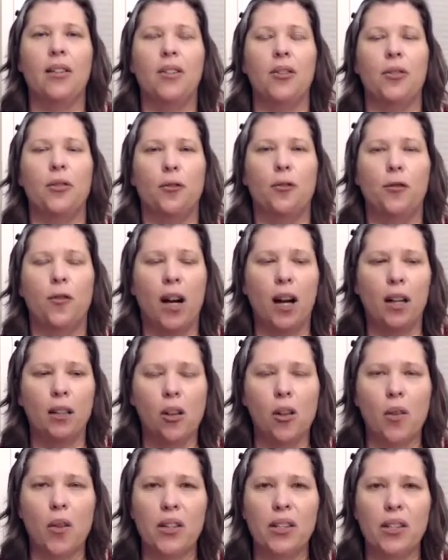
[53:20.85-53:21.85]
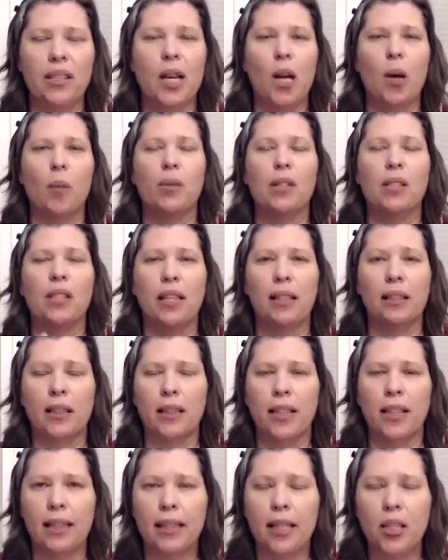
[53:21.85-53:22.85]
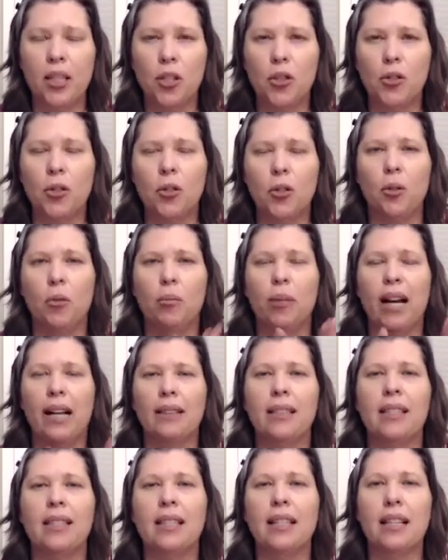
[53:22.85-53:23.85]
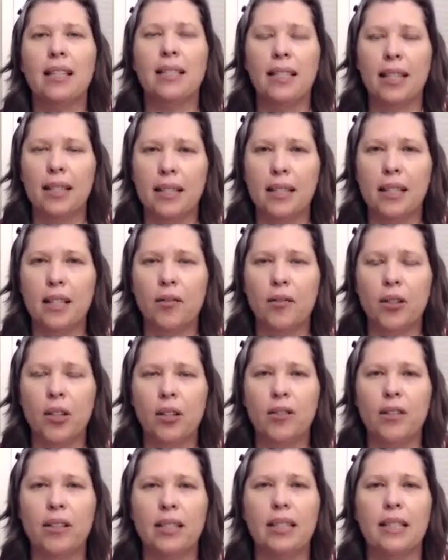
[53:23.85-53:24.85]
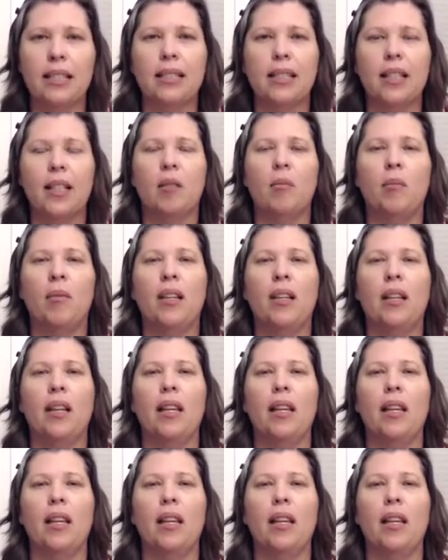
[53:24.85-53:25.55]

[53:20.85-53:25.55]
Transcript: to follow the steps that lead you to balancing a sensitive nervous system,